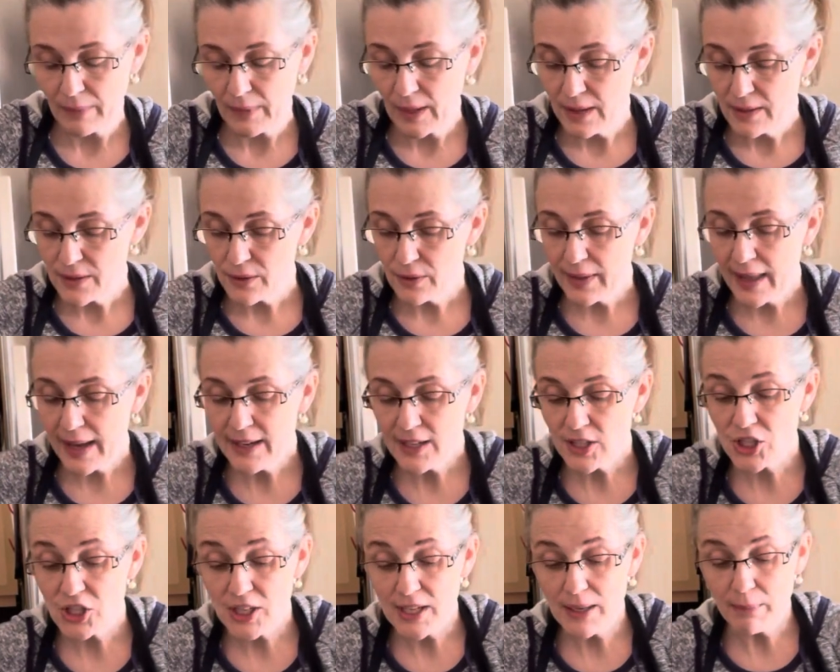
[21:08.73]
So that
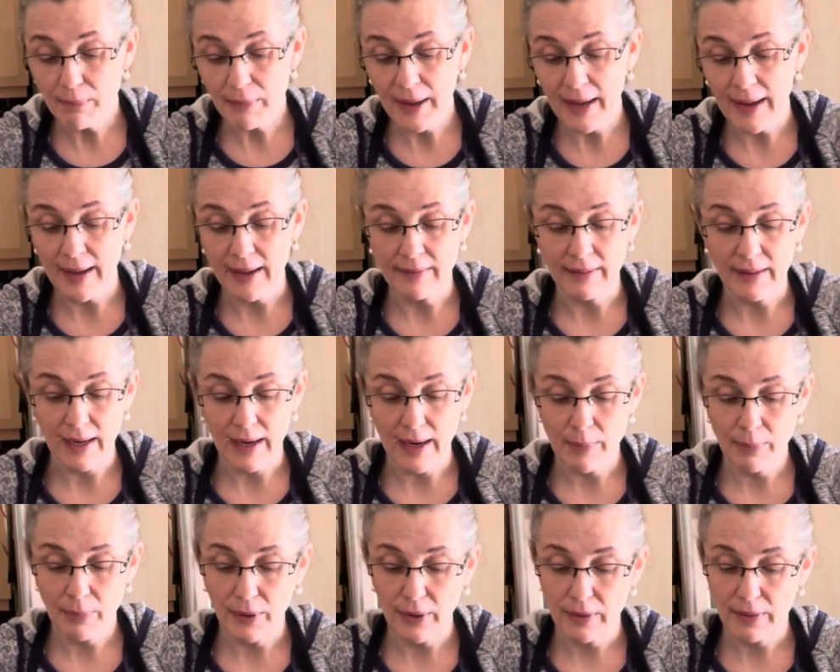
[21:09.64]
sheet pan that I
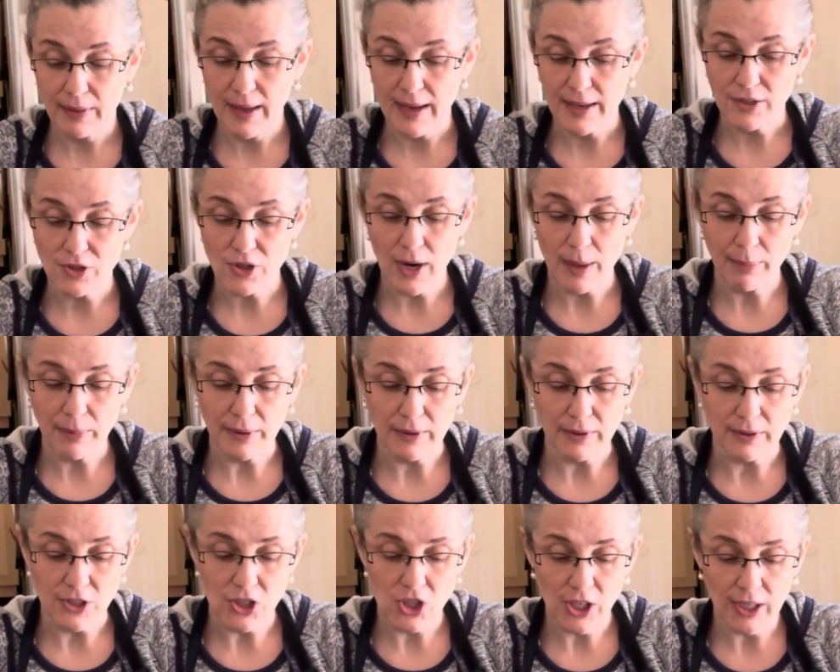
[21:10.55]
put that
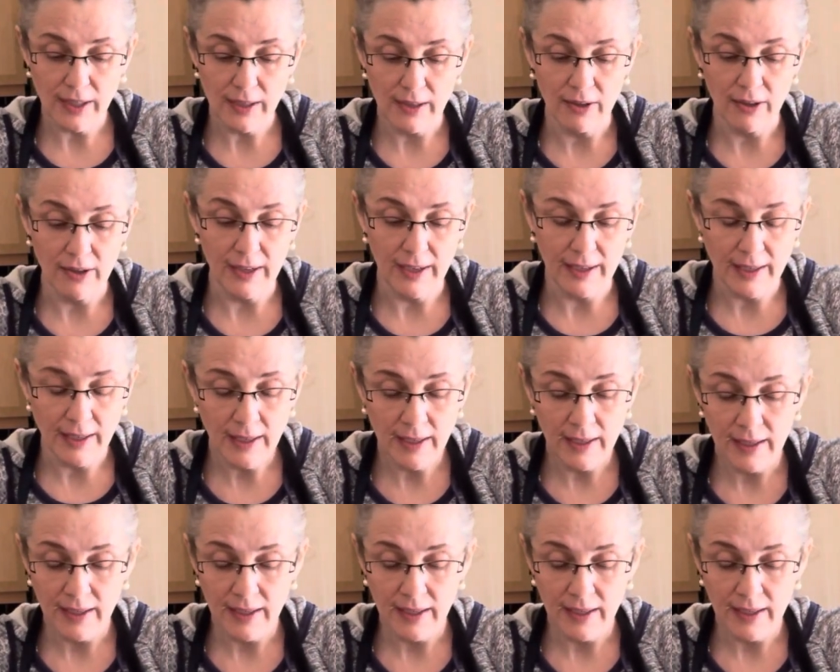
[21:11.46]
tropical chicken on,